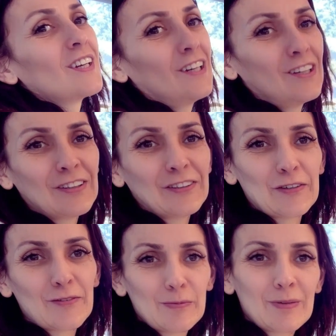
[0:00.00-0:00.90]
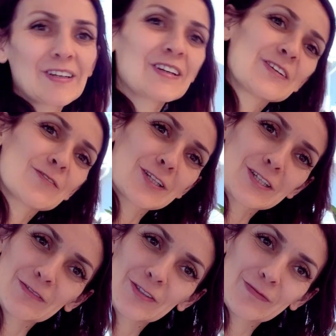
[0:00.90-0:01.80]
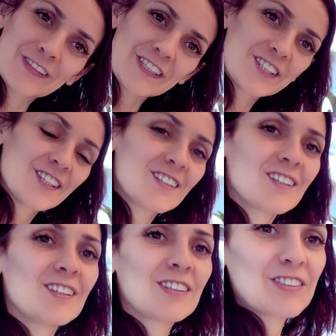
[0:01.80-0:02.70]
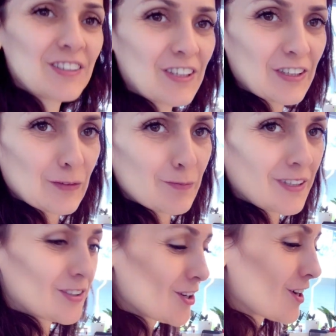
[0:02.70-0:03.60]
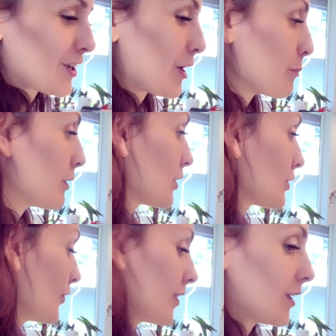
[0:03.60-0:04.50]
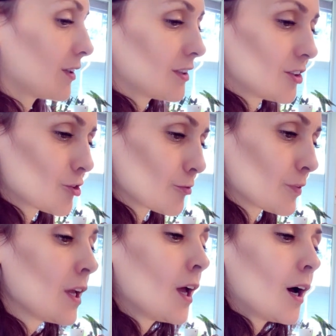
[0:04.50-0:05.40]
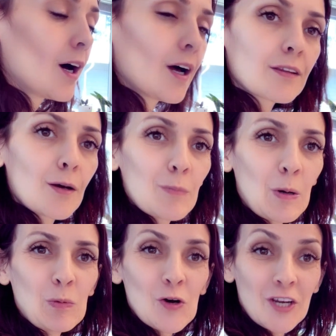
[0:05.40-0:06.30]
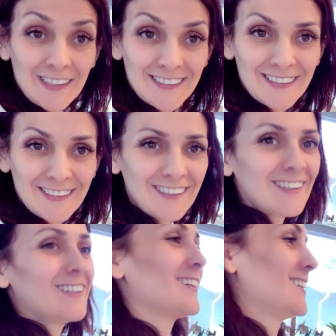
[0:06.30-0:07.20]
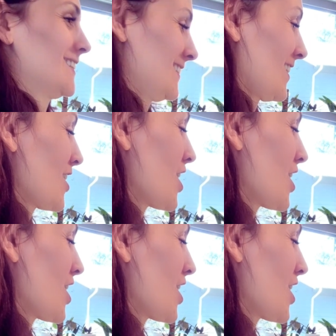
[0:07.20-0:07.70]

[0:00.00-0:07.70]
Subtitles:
Hello everybody and welcome to my channel. Today I'll be talking about Philodendron Atabapoense. It's a